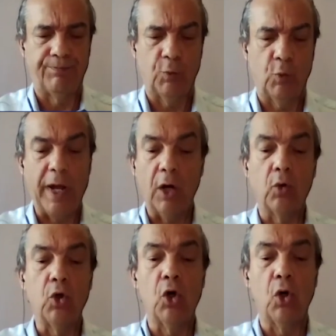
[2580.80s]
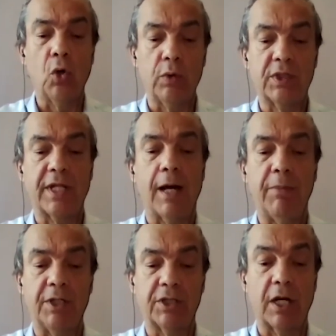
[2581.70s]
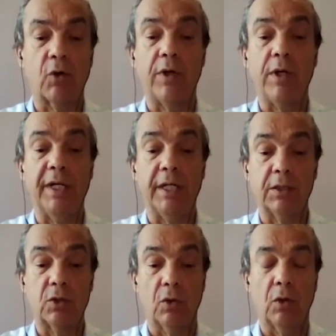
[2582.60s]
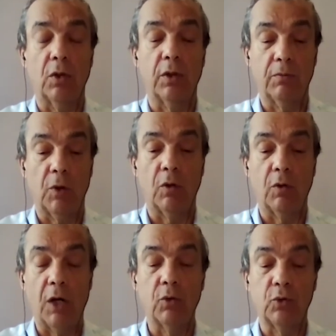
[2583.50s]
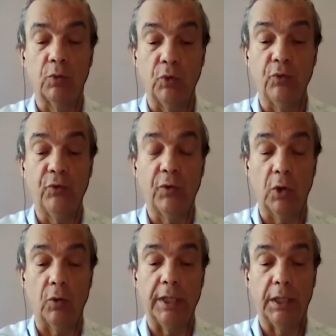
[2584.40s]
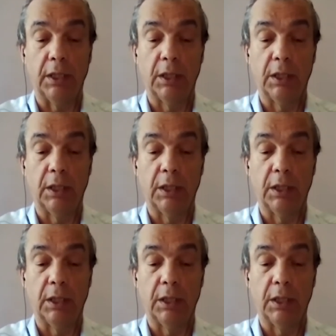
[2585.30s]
well-known, established agreements on how to move forward.